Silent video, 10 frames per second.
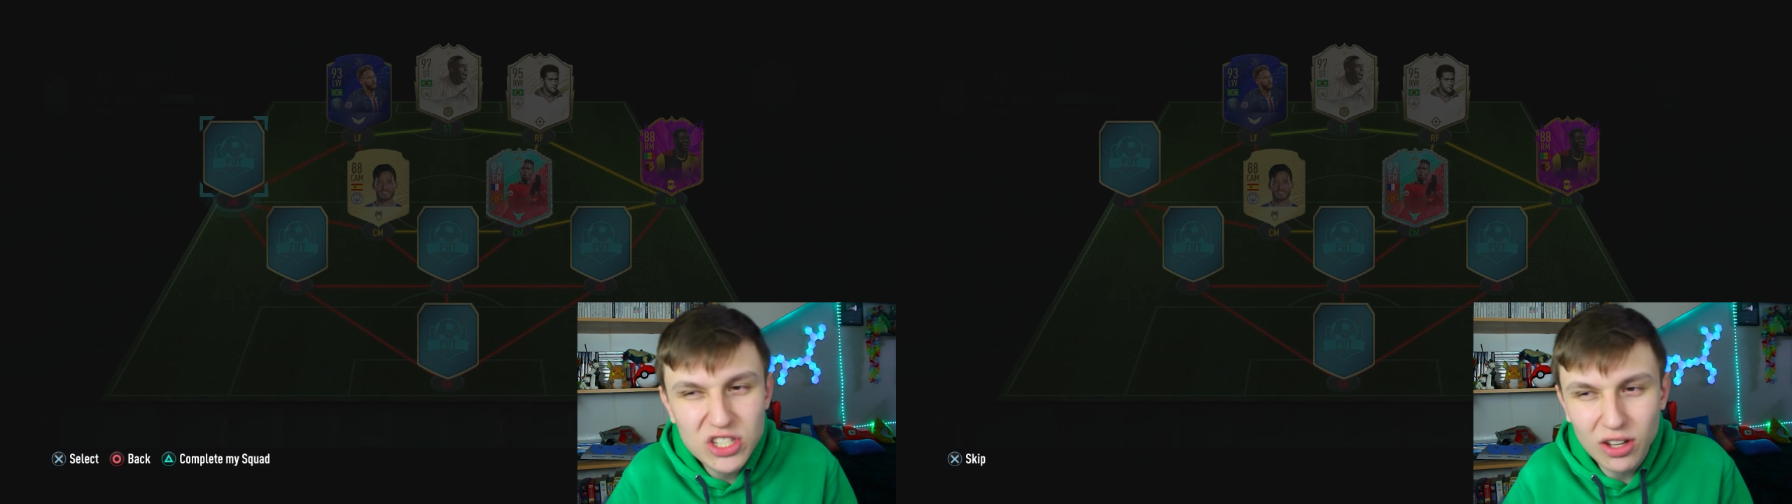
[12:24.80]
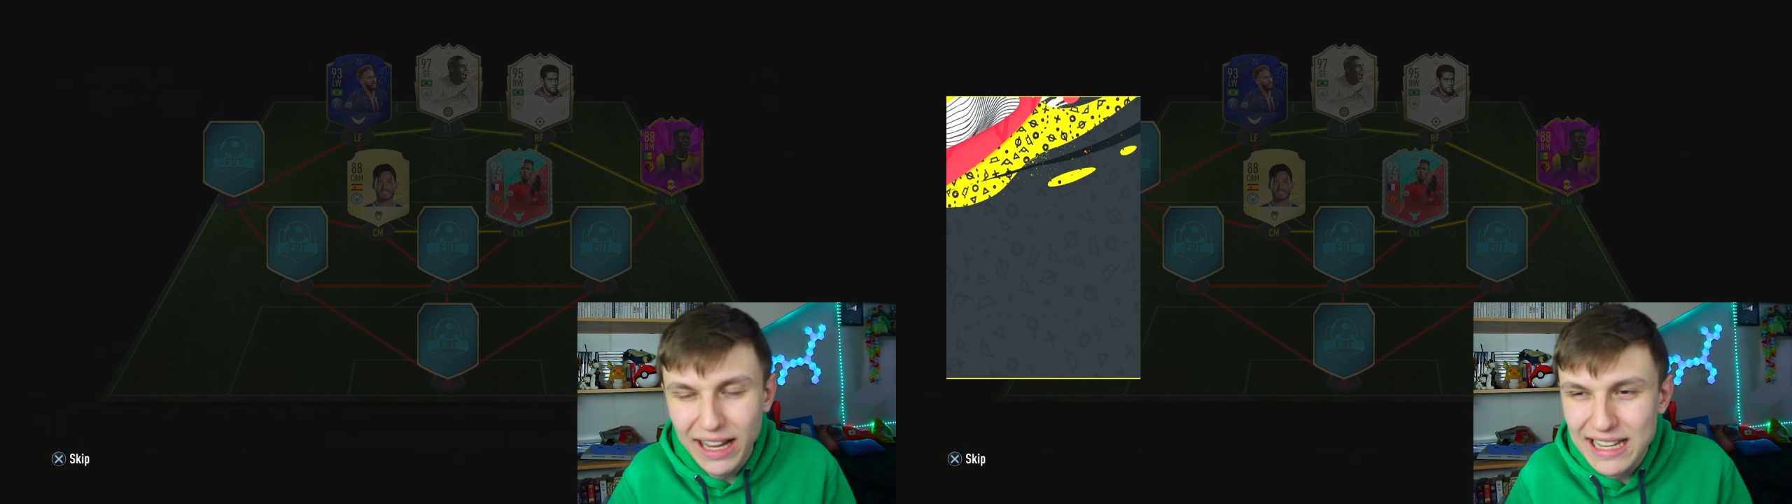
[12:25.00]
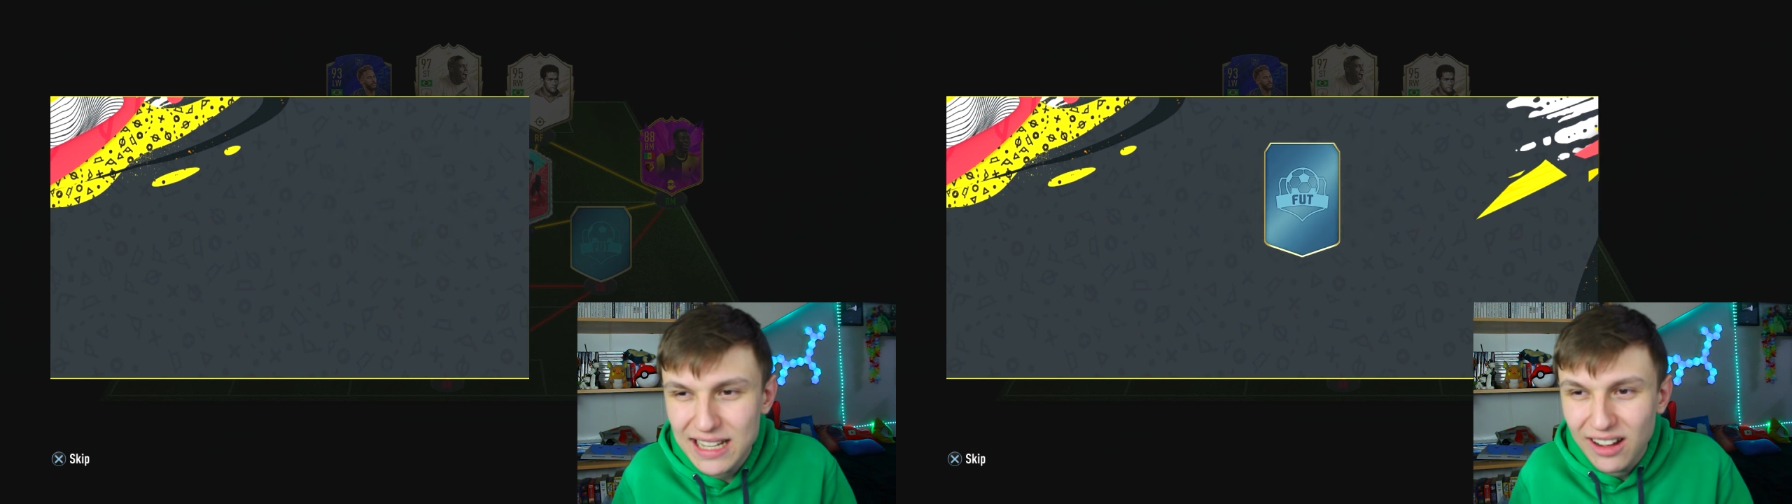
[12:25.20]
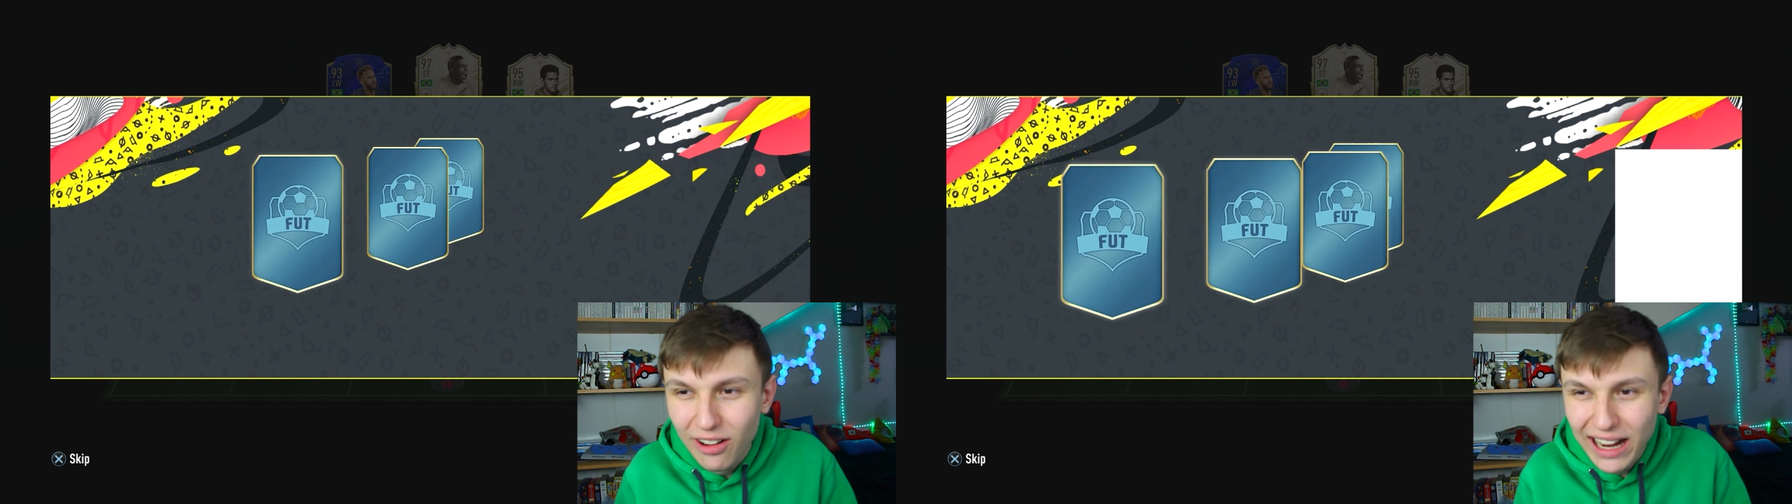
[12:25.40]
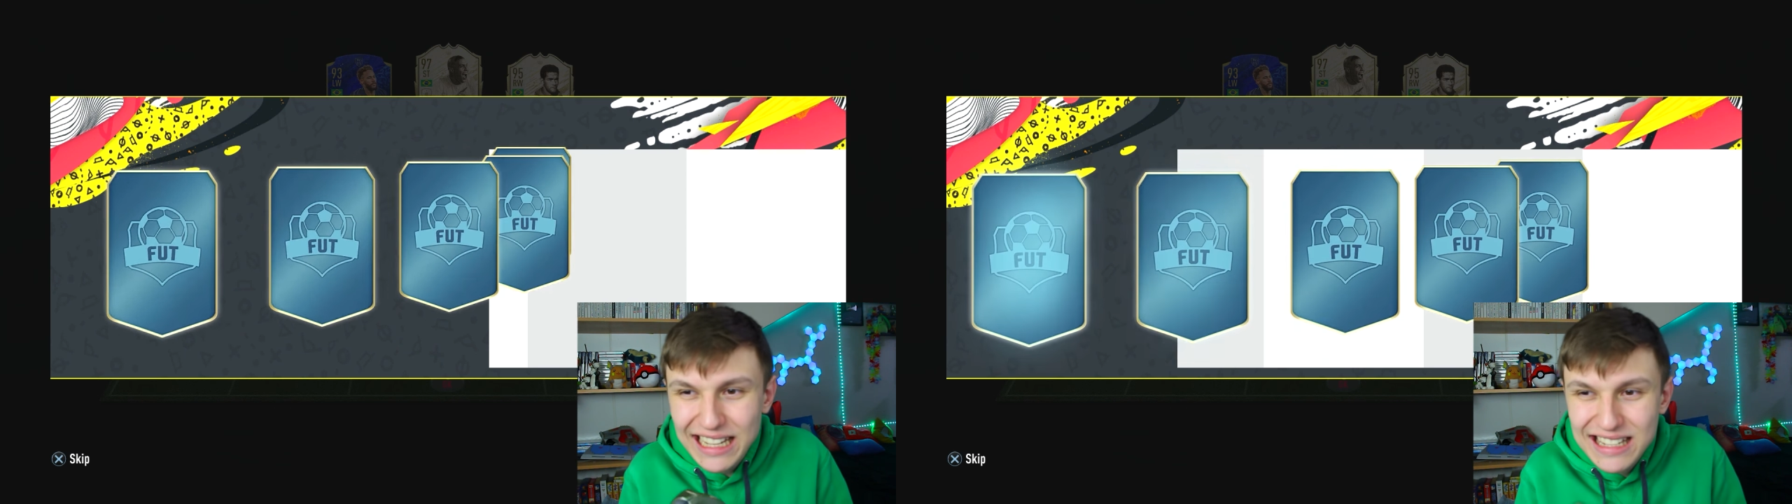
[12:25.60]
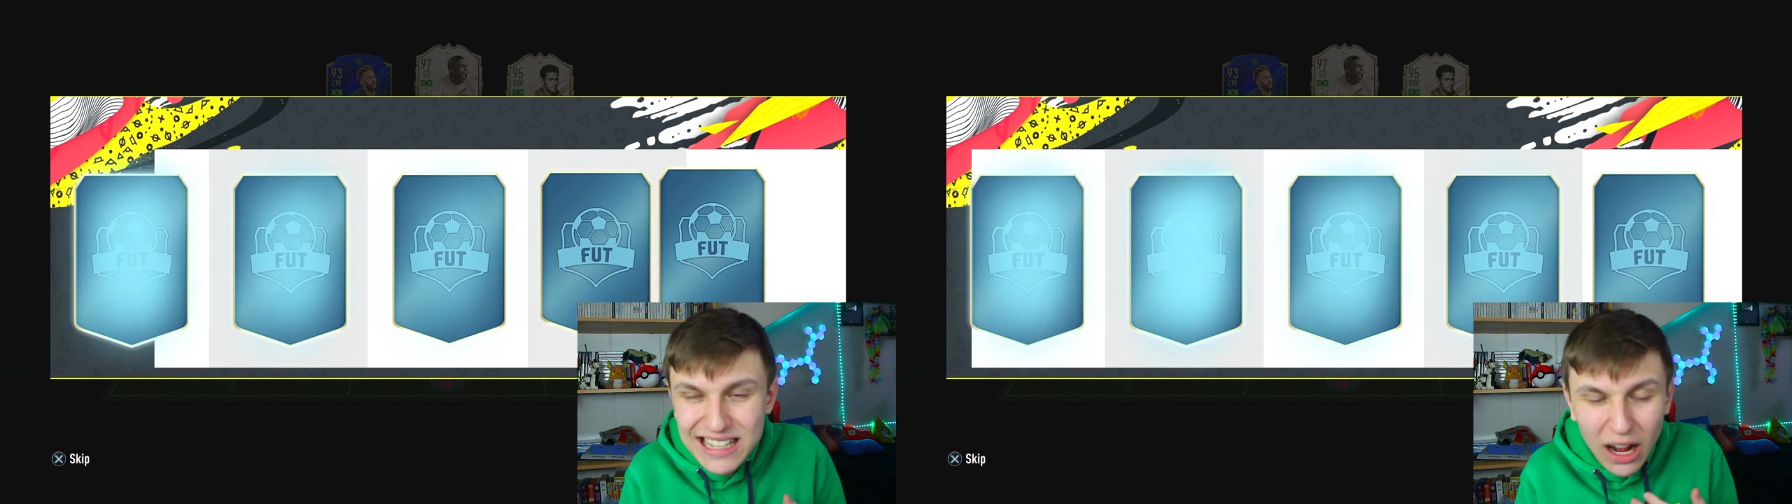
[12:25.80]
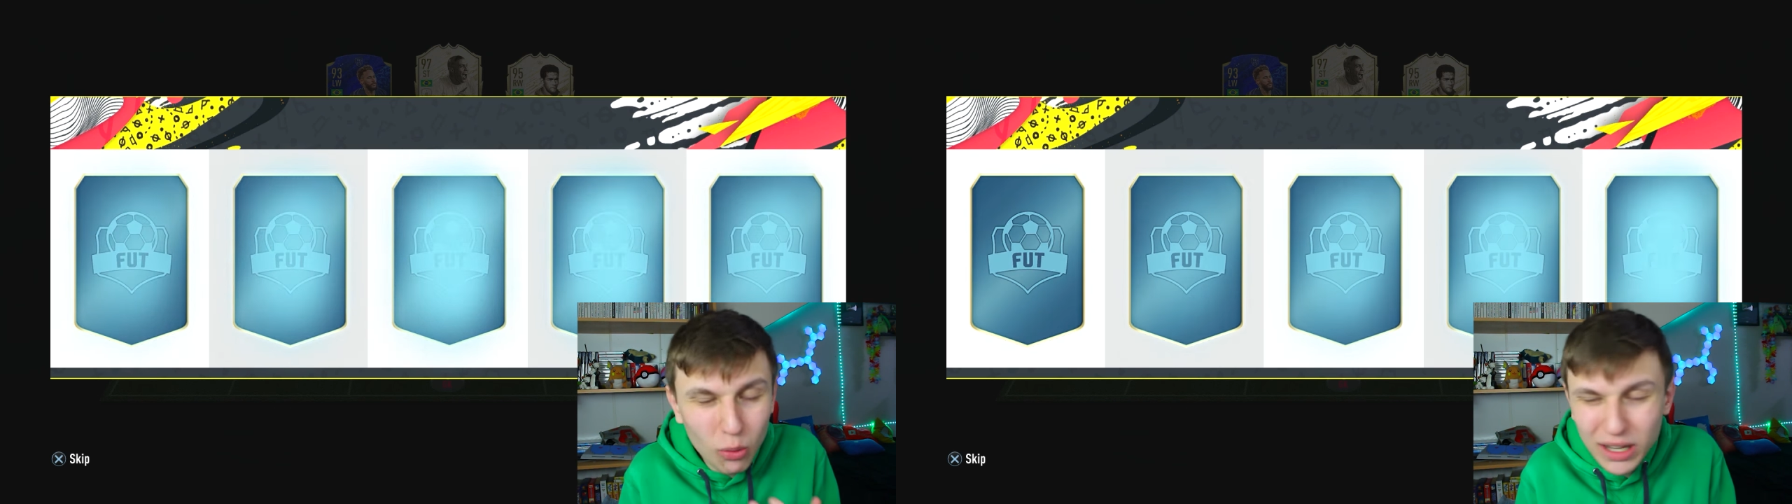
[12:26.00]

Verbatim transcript: side, I doubt